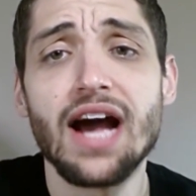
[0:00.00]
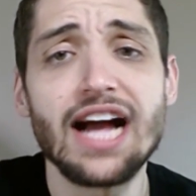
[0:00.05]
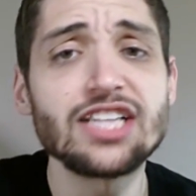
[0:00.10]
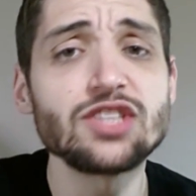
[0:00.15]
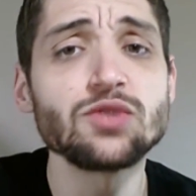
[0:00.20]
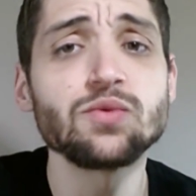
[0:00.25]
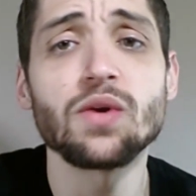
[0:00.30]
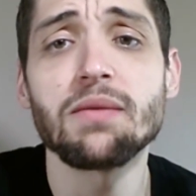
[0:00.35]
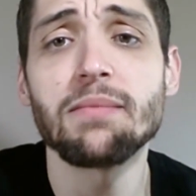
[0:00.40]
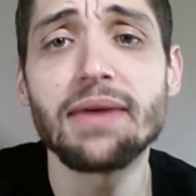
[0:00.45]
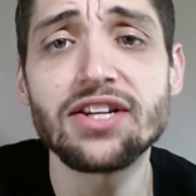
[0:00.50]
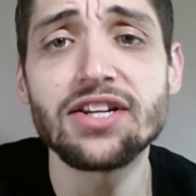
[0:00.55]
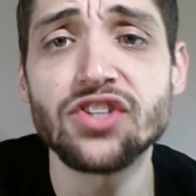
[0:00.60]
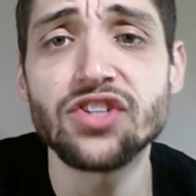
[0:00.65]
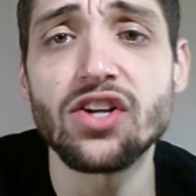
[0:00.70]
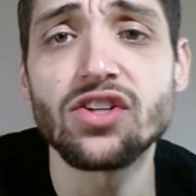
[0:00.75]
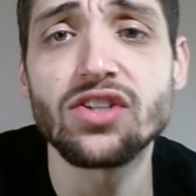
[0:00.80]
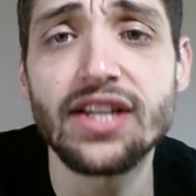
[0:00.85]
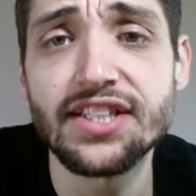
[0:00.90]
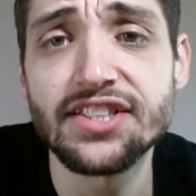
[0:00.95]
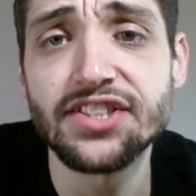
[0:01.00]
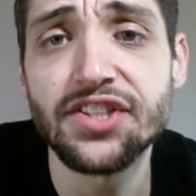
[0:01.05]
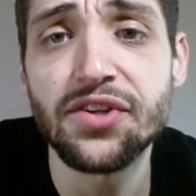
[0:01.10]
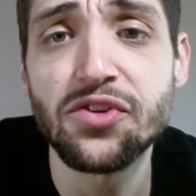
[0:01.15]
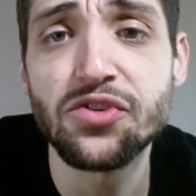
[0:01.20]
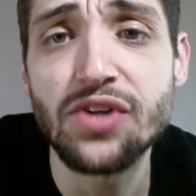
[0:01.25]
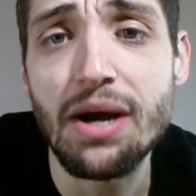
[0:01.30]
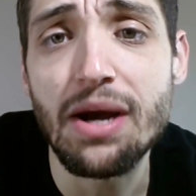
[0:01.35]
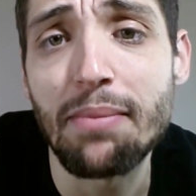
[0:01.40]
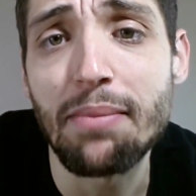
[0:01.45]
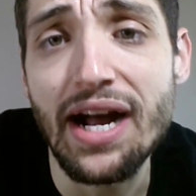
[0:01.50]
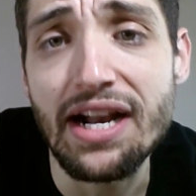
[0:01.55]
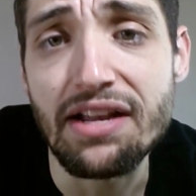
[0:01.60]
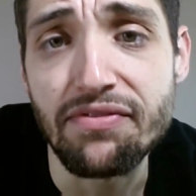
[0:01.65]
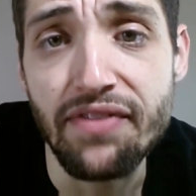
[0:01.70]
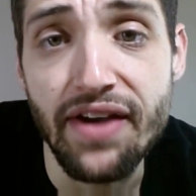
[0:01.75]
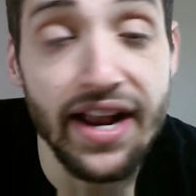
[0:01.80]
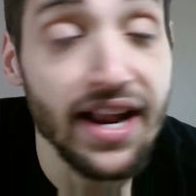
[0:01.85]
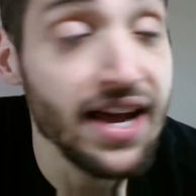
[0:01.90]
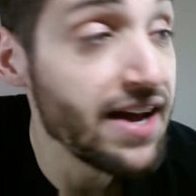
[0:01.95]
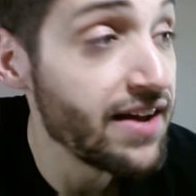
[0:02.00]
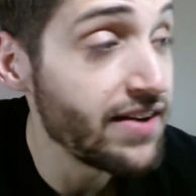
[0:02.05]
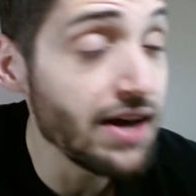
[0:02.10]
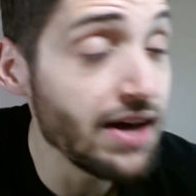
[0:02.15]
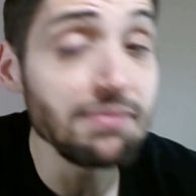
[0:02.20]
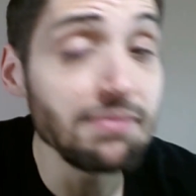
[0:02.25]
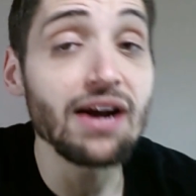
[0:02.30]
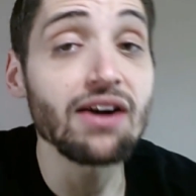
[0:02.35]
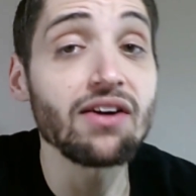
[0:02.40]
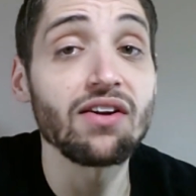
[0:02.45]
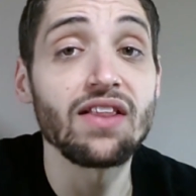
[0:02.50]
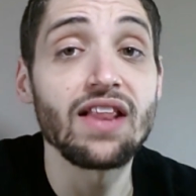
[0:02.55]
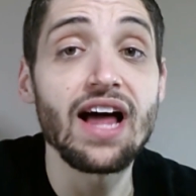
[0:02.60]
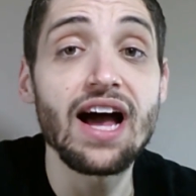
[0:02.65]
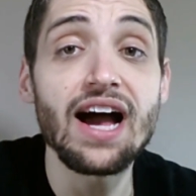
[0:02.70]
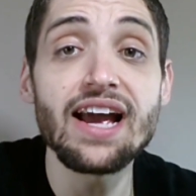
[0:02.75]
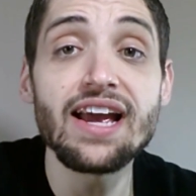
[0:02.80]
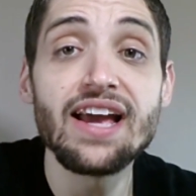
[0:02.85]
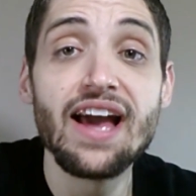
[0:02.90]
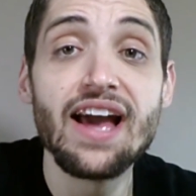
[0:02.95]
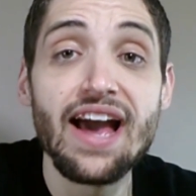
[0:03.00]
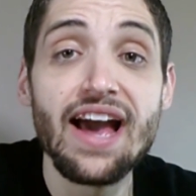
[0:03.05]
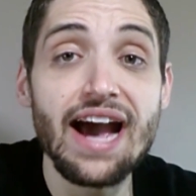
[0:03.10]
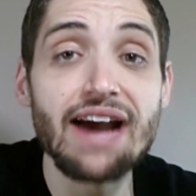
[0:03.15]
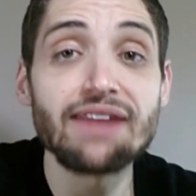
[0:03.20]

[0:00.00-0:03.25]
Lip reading: I just want to make sure I continue to drop body fat. Now, I'm not going to lie.